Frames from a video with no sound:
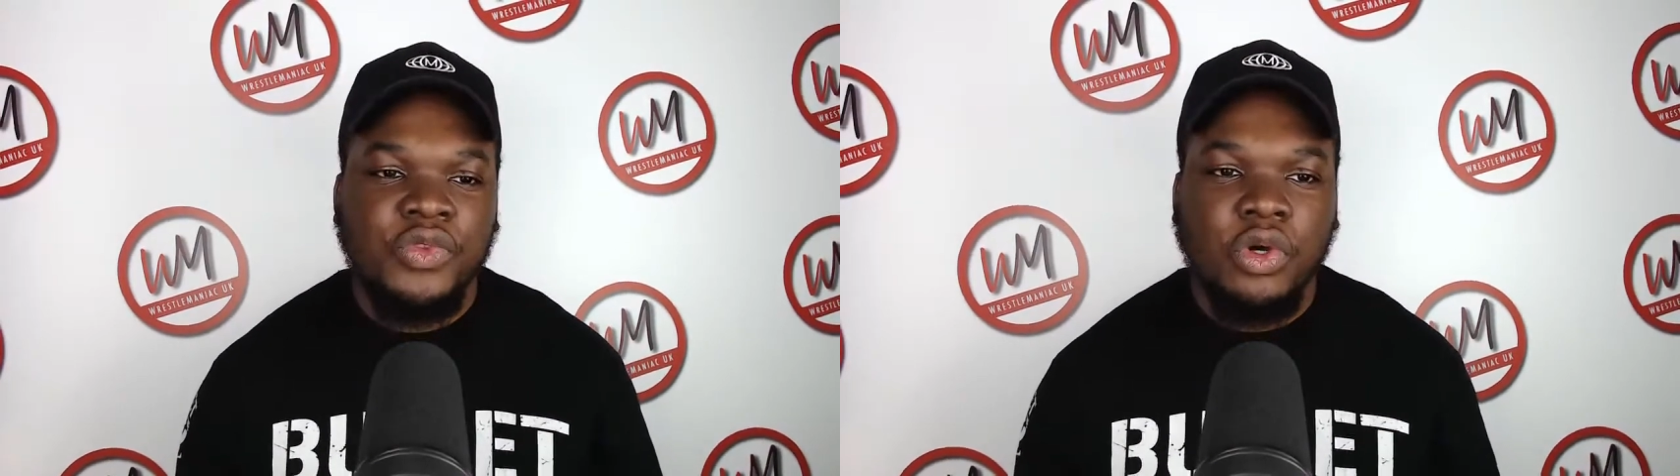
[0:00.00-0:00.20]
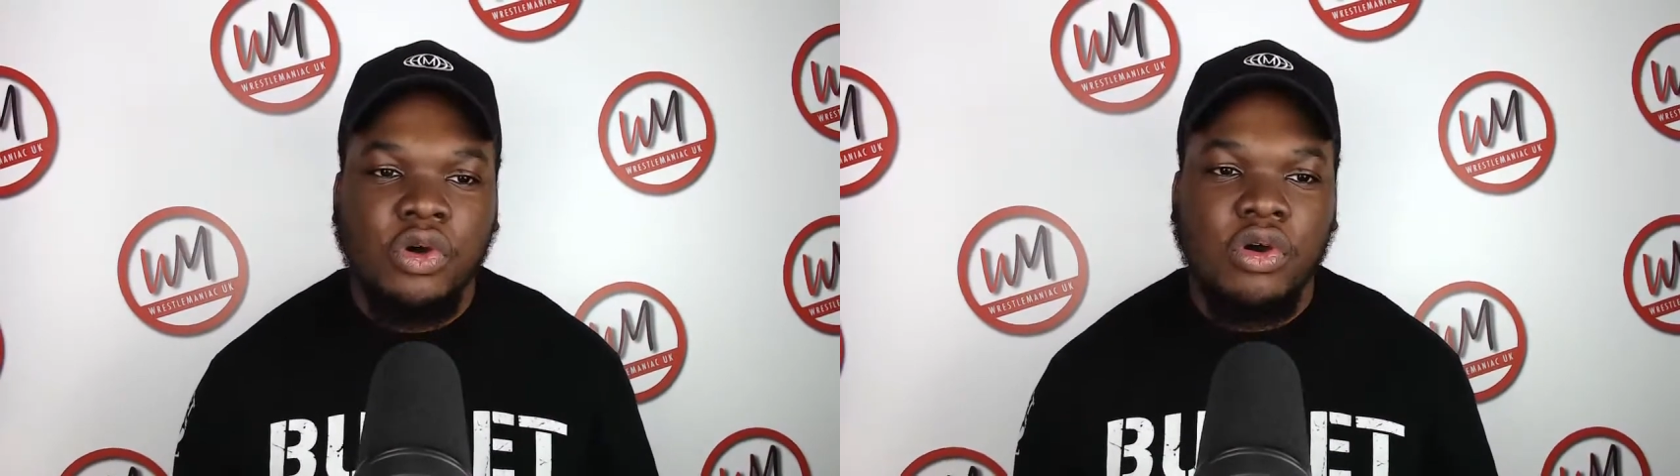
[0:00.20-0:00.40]

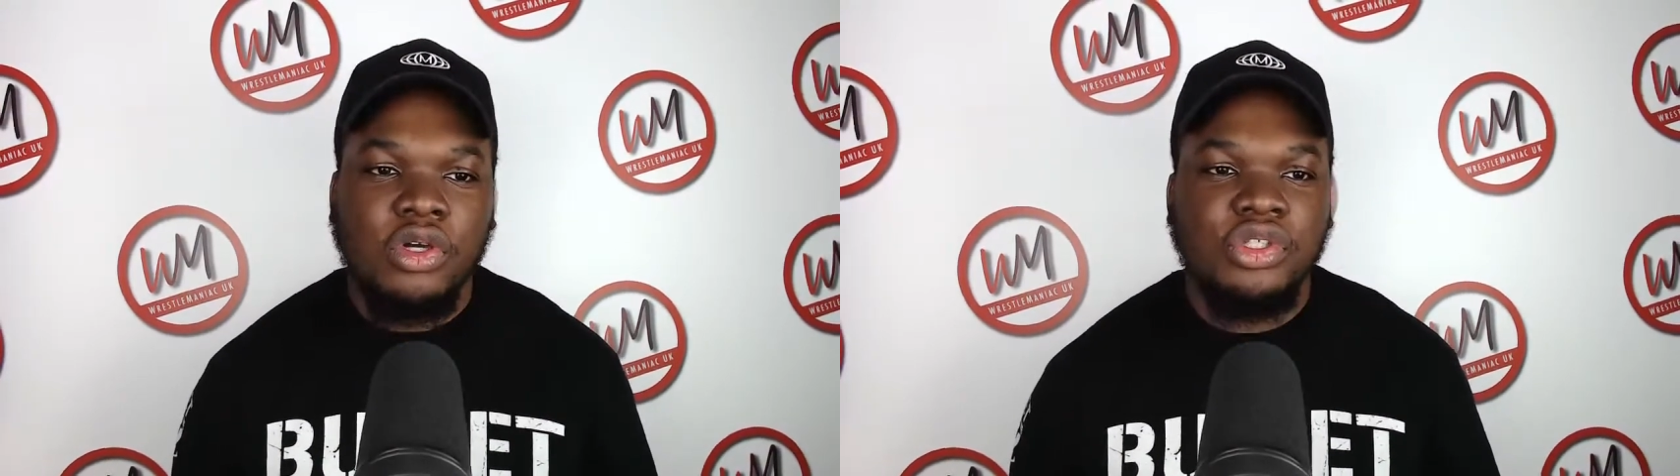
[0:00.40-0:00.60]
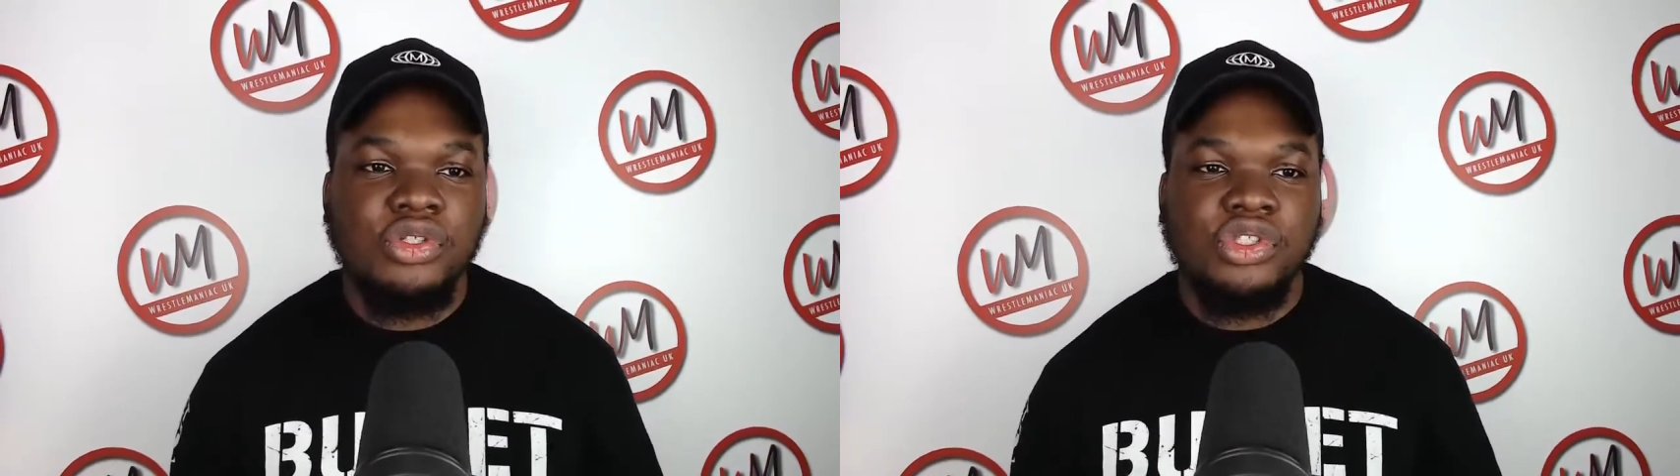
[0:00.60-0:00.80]
or on
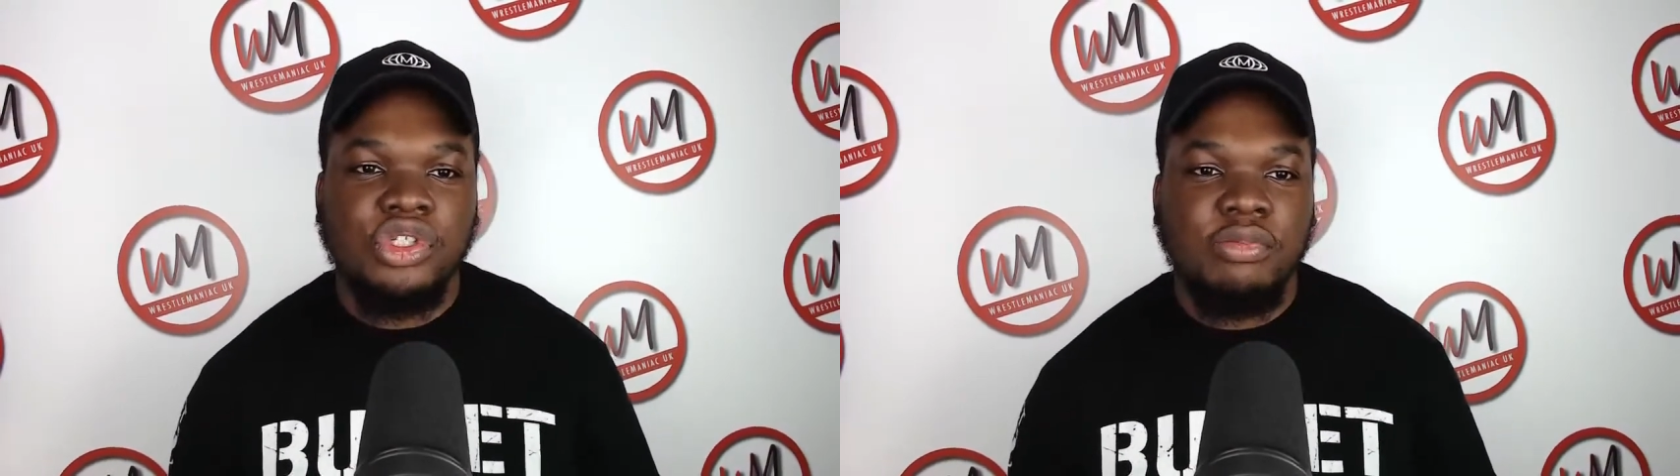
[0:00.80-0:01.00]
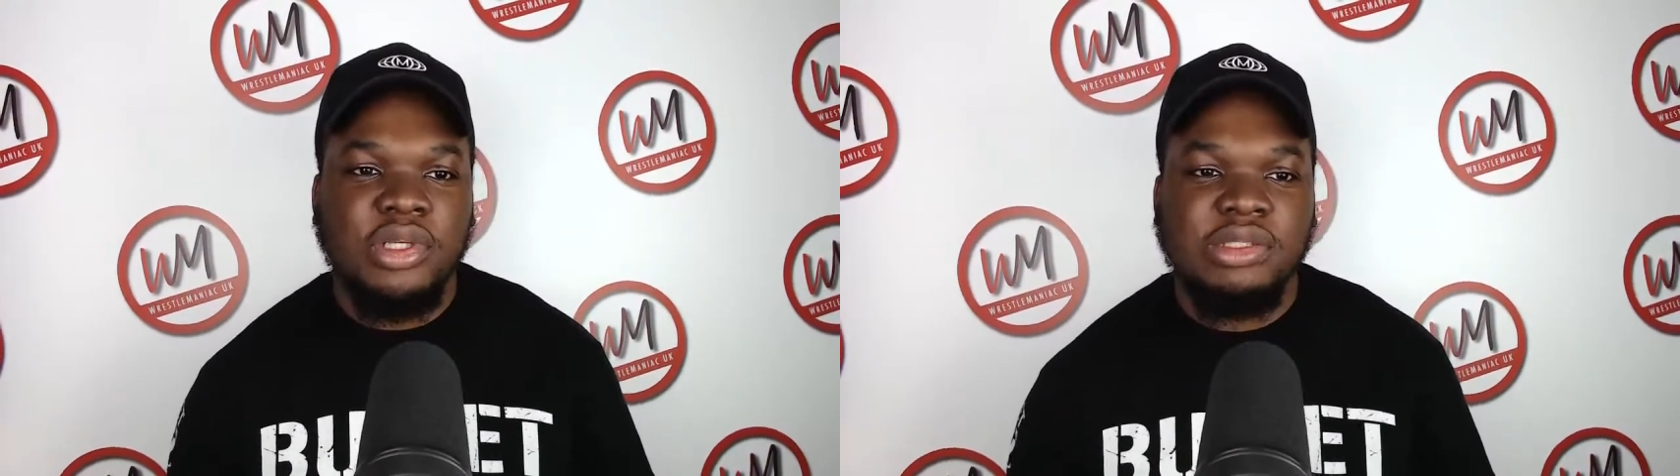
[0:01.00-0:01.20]

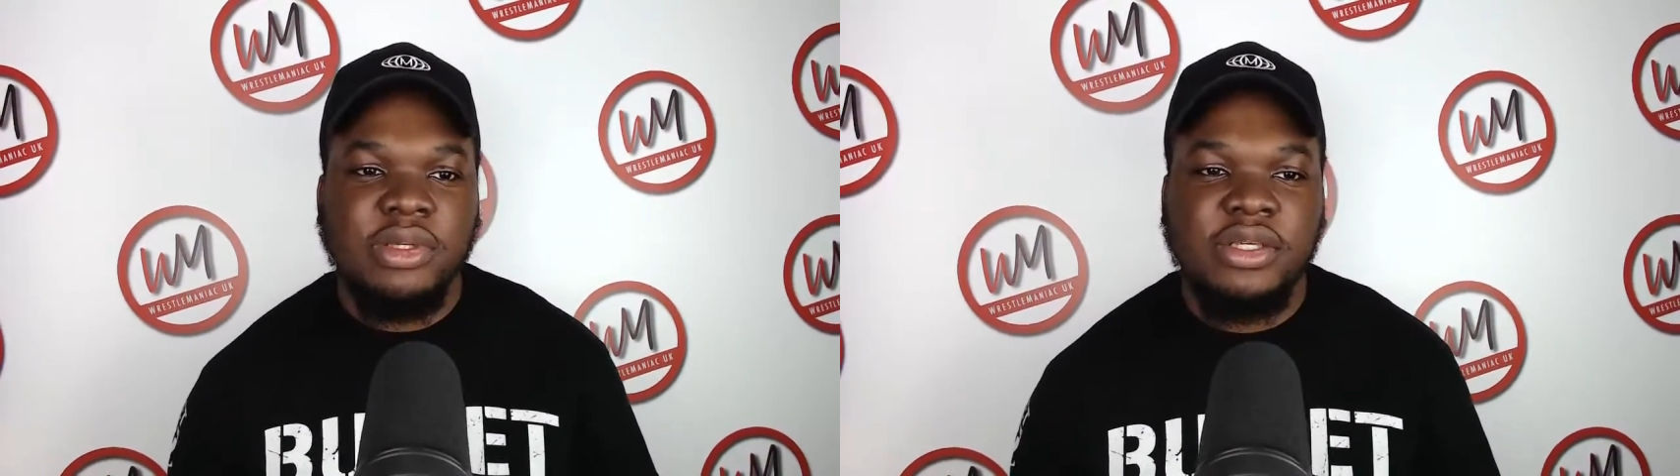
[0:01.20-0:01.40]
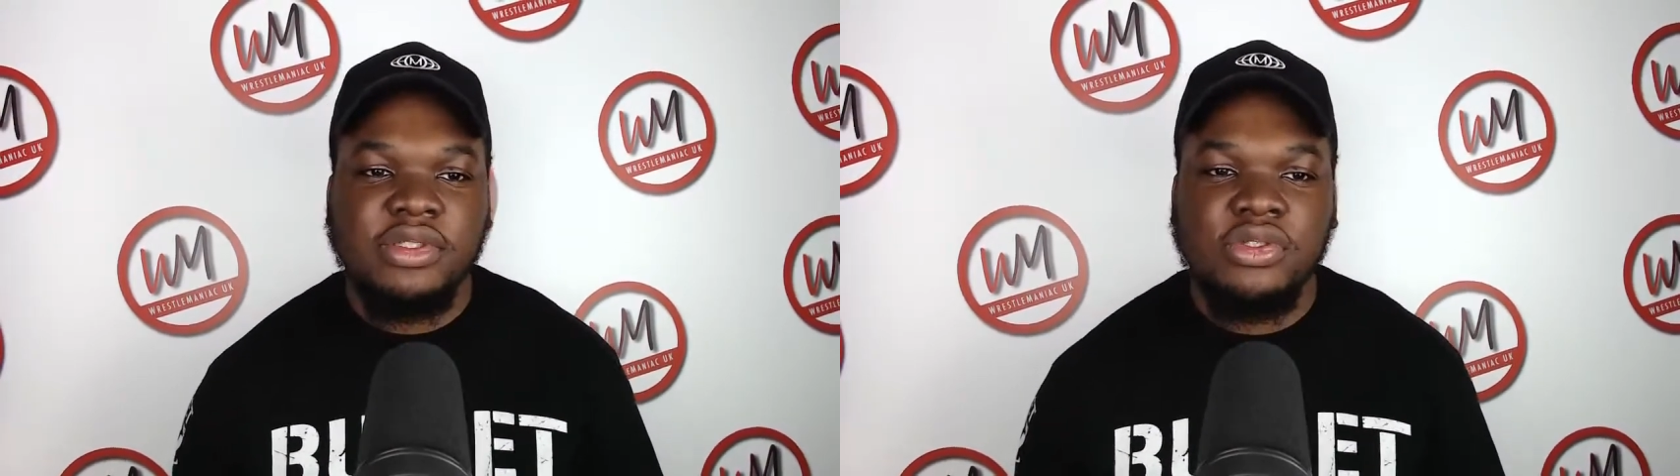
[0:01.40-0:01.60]
YouTube, please
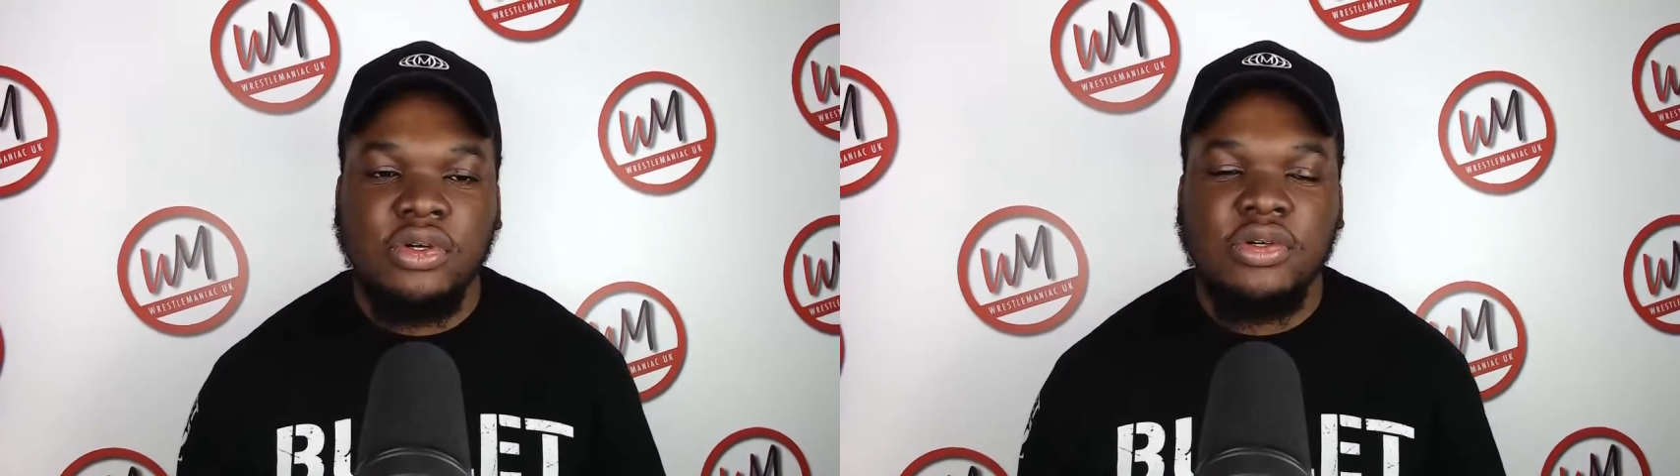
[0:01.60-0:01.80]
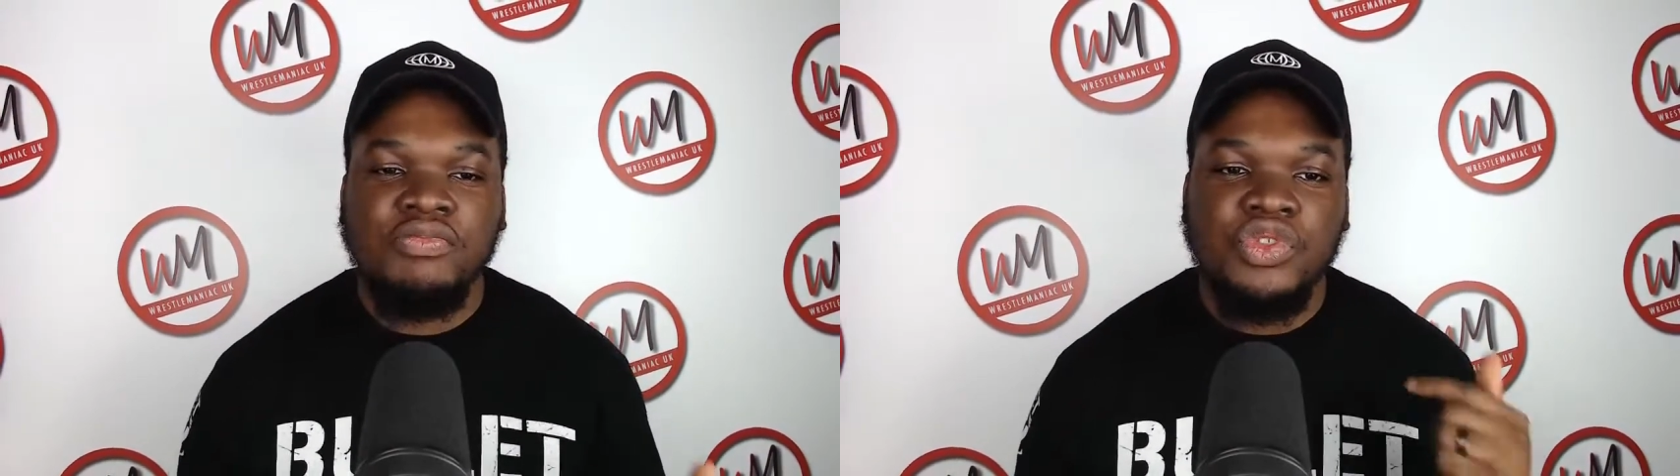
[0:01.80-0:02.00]
make sure